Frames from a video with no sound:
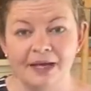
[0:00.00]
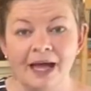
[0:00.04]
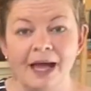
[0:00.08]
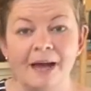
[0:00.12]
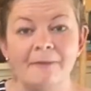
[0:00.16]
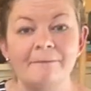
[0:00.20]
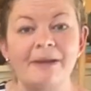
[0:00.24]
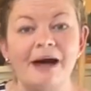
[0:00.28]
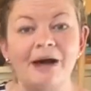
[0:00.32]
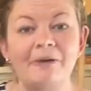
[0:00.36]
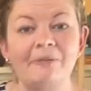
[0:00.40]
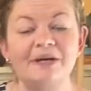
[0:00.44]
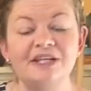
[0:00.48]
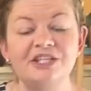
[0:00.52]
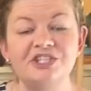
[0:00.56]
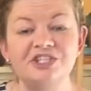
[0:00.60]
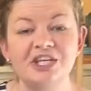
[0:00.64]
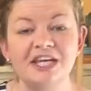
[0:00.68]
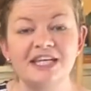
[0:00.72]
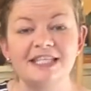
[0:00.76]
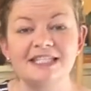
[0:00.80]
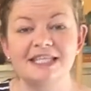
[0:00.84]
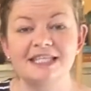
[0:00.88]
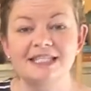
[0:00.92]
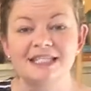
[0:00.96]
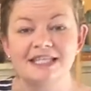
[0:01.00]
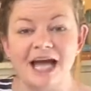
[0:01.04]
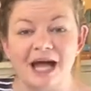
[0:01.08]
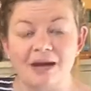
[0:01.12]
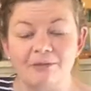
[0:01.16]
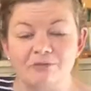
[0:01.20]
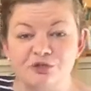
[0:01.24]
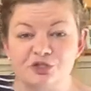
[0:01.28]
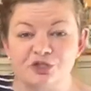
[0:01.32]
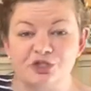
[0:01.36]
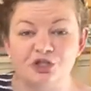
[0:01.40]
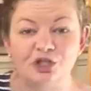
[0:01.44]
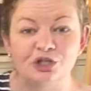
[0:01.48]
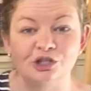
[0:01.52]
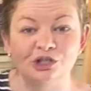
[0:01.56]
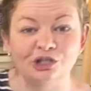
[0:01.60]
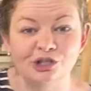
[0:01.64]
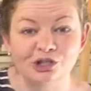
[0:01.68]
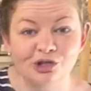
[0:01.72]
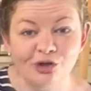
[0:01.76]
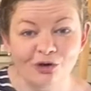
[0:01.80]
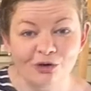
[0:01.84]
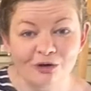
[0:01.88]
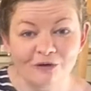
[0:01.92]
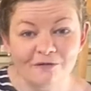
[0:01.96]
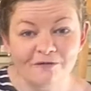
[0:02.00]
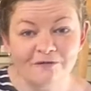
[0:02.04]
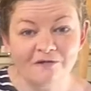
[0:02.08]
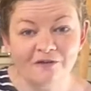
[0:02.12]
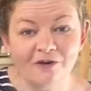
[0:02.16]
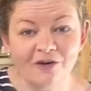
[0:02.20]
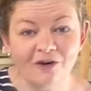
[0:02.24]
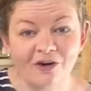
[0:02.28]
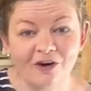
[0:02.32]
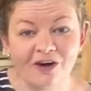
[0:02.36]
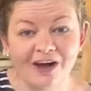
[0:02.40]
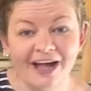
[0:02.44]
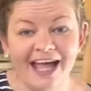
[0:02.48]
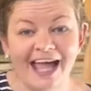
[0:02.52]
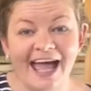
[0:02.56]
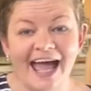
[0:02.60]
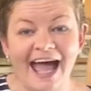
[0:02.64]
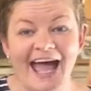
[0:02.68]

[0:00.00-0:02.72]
But when Jesus comes to look for